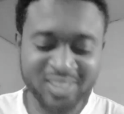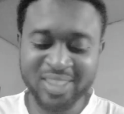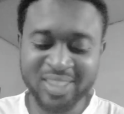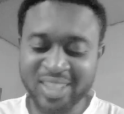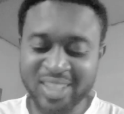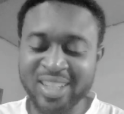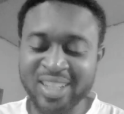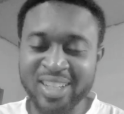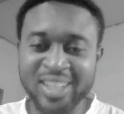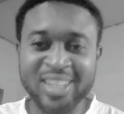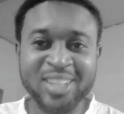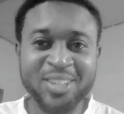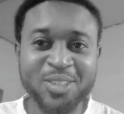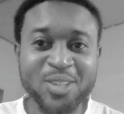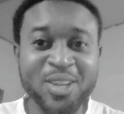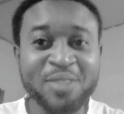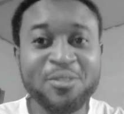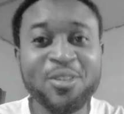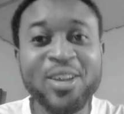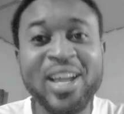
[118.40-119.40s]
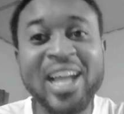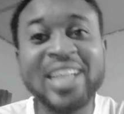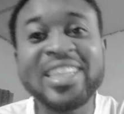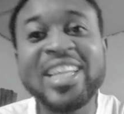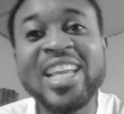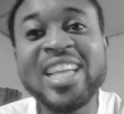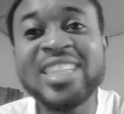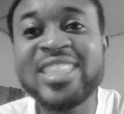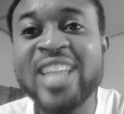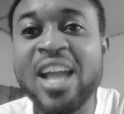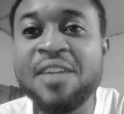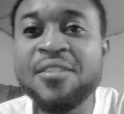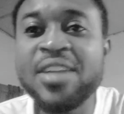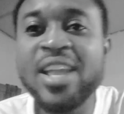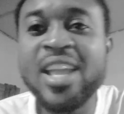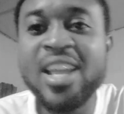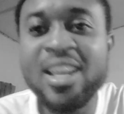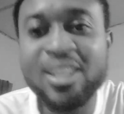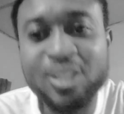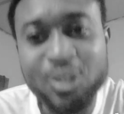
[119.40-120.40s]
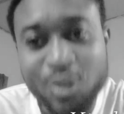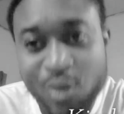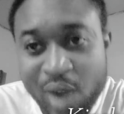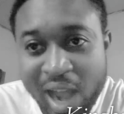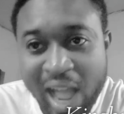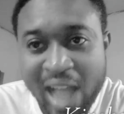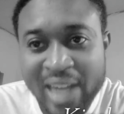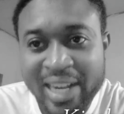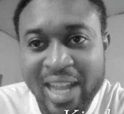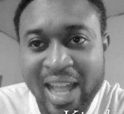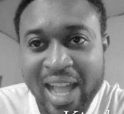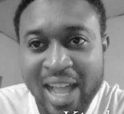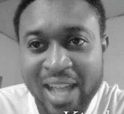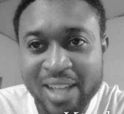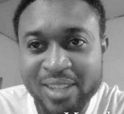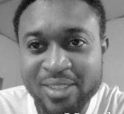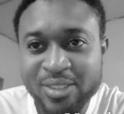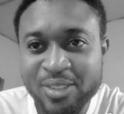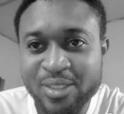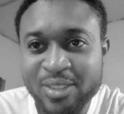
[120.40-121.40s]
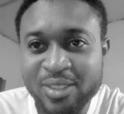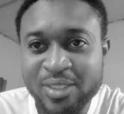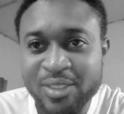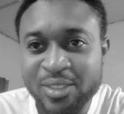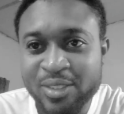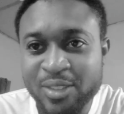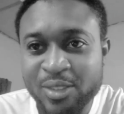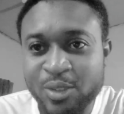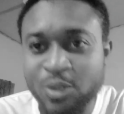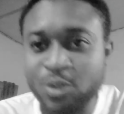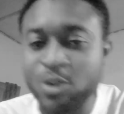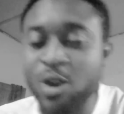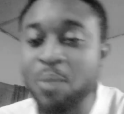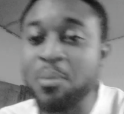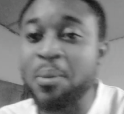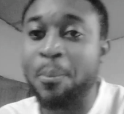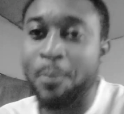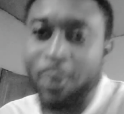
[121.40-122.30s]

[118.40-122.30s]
If you get HIV AIDS crowd, nah, you will not be